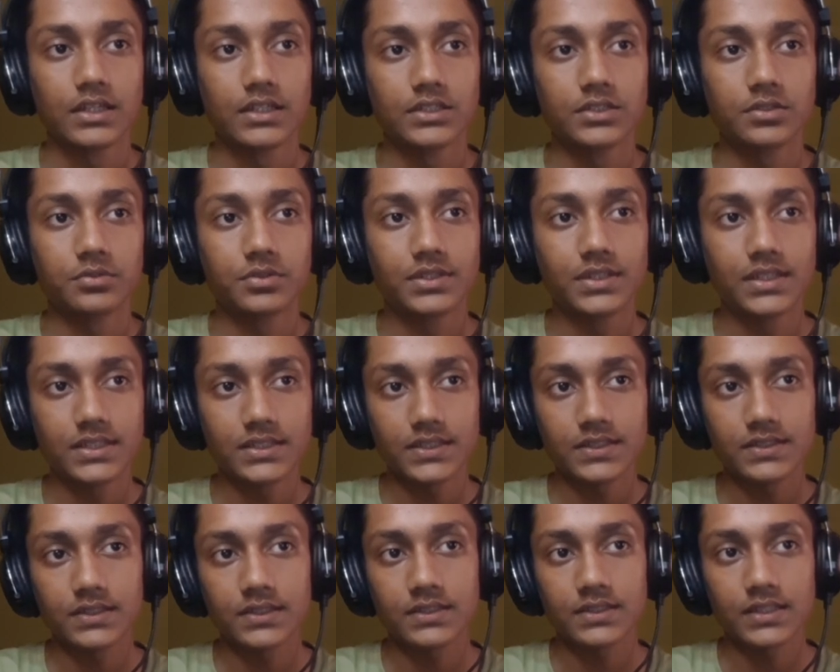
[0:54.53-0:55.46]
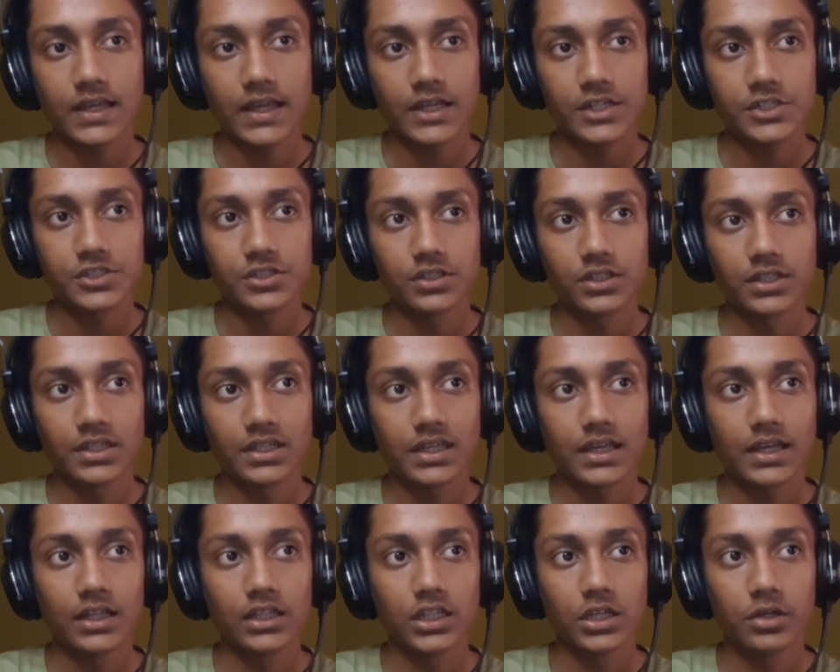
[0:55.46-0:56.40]
So d6 is actually
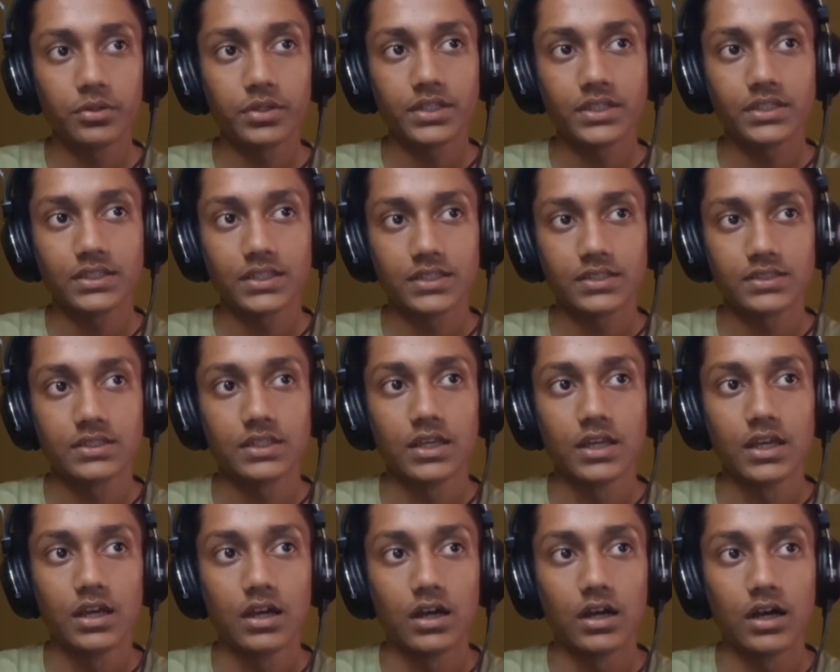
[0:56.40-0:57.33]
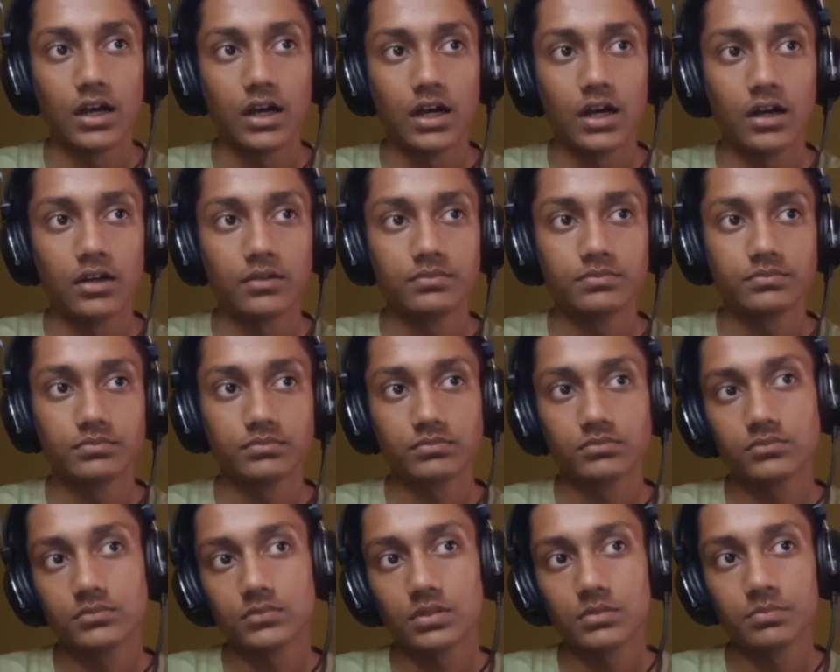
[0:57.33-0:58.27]
allowing this
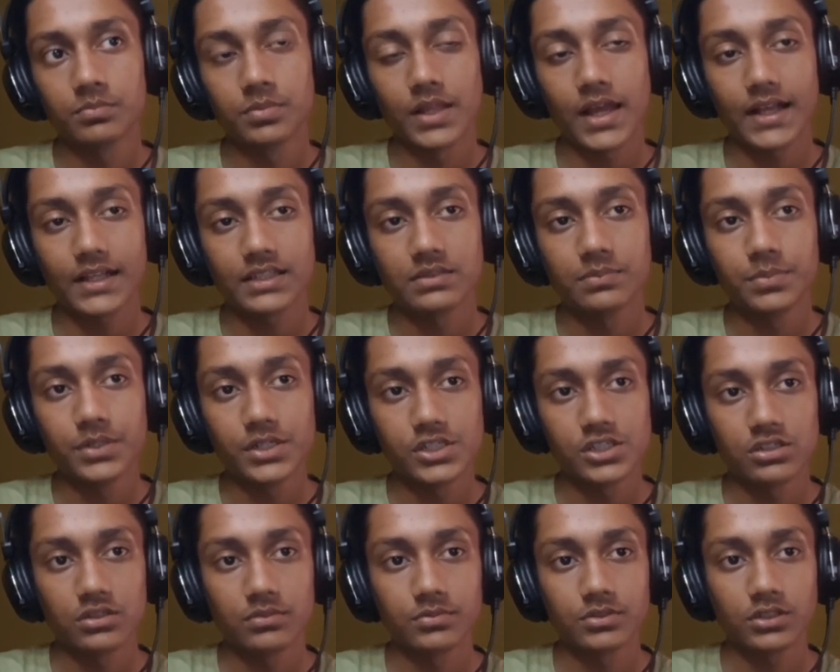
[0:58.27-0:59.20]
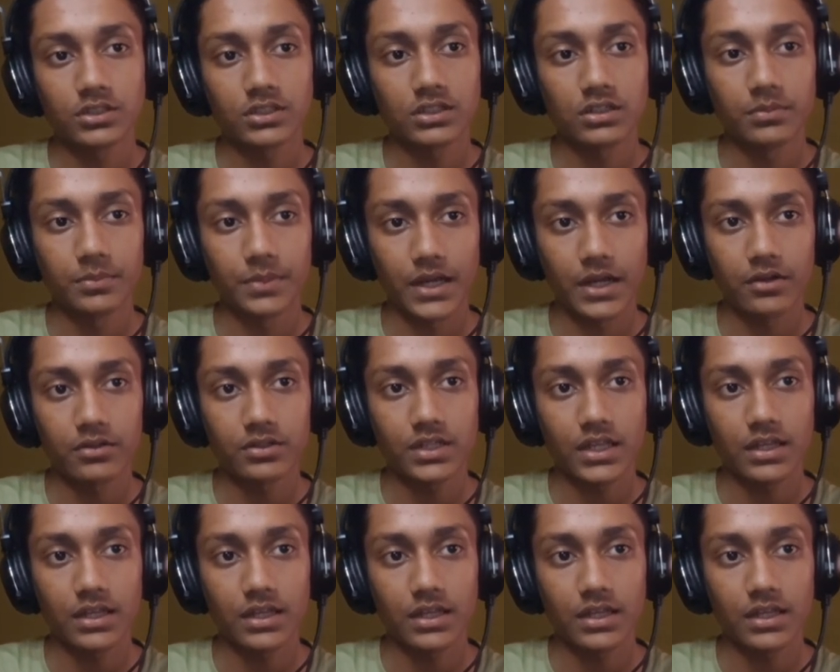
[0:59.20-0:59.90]
black's bishop to come out